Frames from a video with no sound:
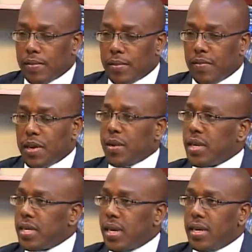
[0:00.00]
You've been
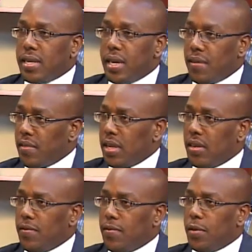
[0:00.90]
criticized
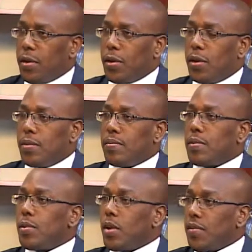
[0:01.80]
heavily for your
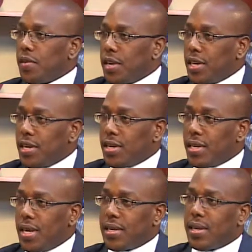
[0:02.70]

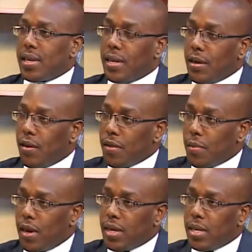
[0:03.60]
qualifications as a leader of the
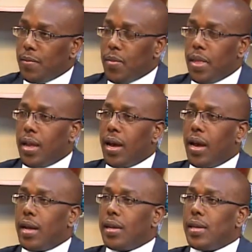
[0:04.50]
party
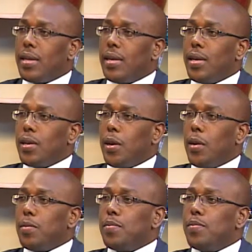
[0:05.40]
and
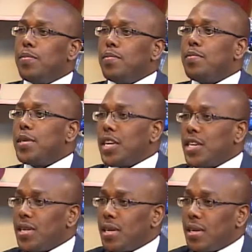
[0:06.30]
your
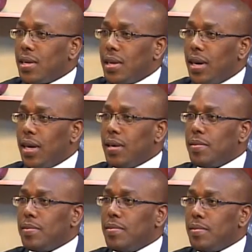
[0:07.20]
potential
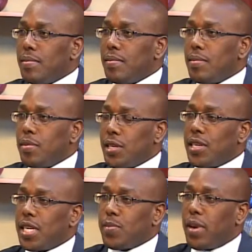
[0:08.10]

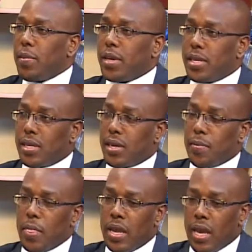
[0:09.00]
position as Prime Minister.
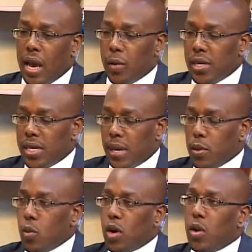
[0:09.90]
I want you to tell me
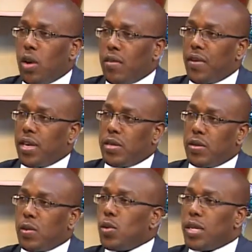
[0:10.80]
what qualifies you
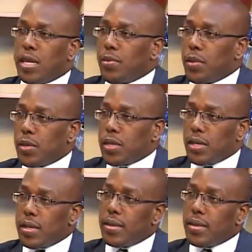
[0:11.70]
to hold either post.